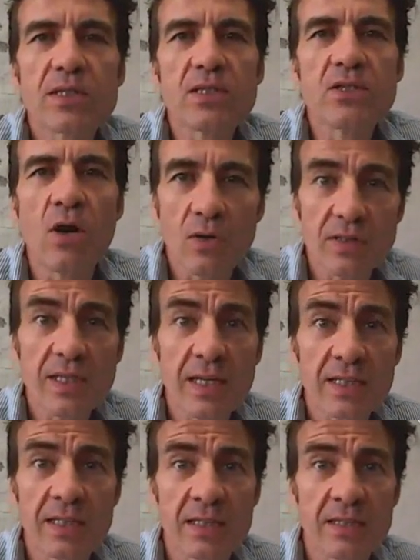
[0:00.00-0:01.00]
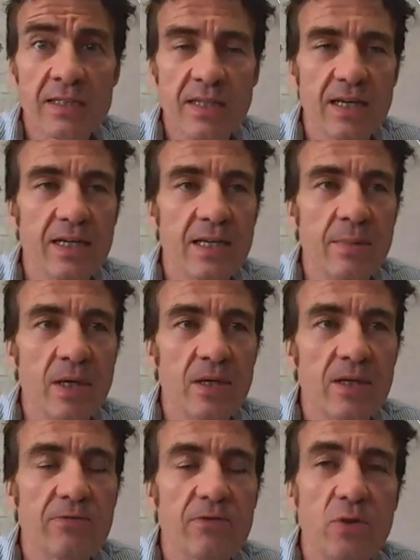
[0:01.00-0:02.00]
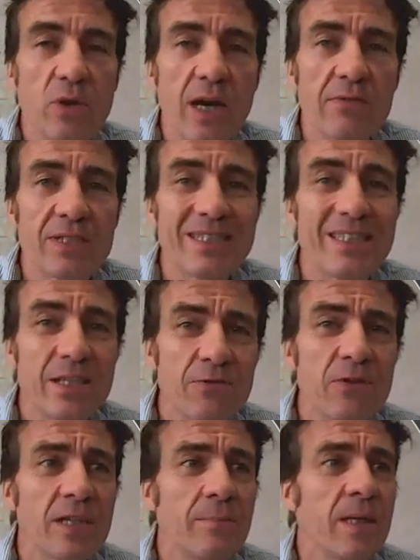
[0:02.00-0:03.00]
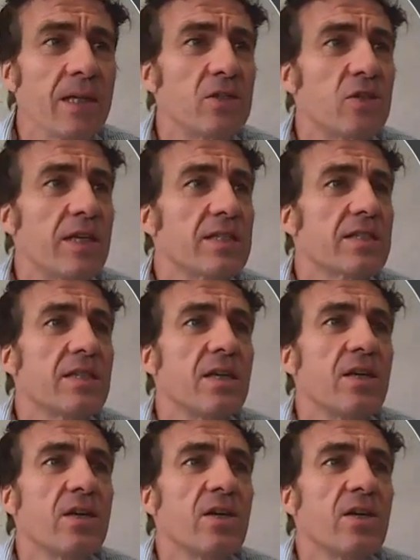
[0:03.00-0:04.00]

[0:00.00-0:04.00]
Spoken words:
not signed in to that email, if you have a different email address,